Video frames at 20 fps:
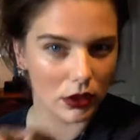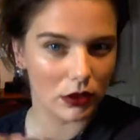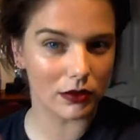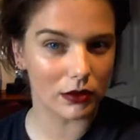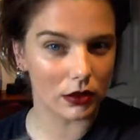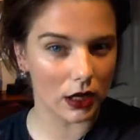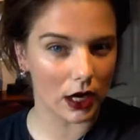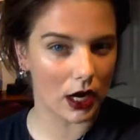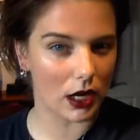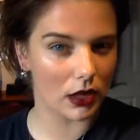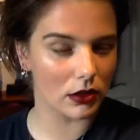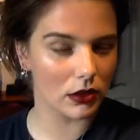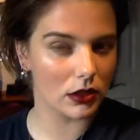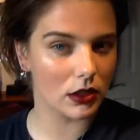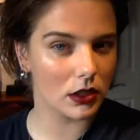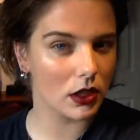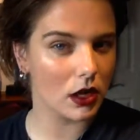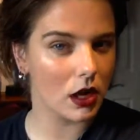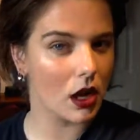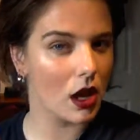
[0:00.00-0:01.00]

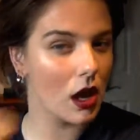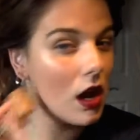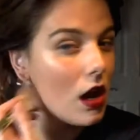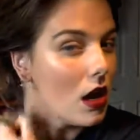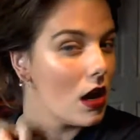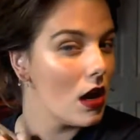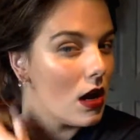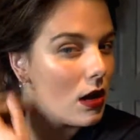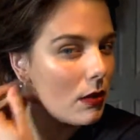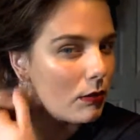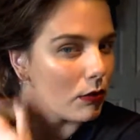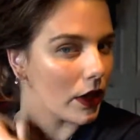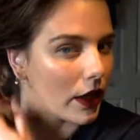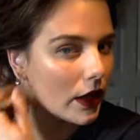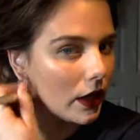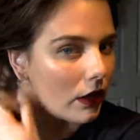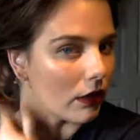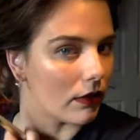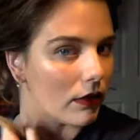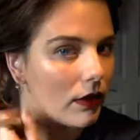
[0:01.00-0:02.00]
around. Bring
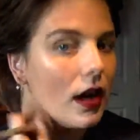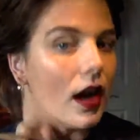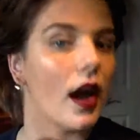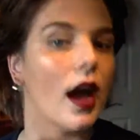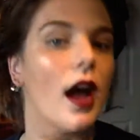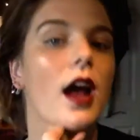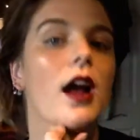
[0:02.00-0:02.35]
it around